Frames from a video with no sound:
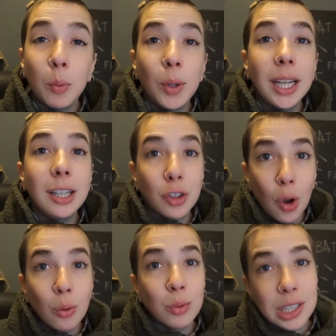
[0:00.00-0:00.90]
we
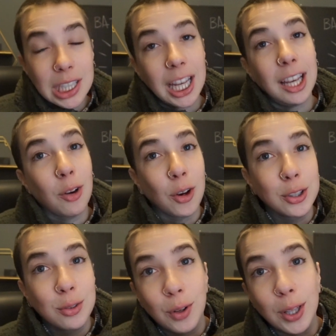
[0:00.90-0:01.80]
don't see
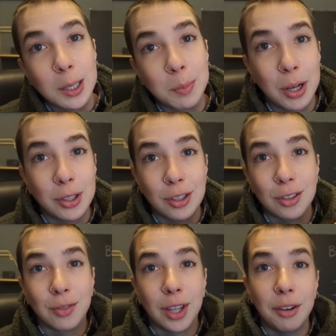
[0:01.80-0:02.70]
God's full expressions
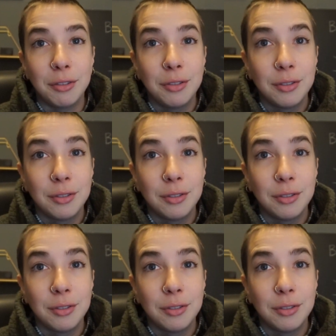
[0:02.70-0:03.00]
of love.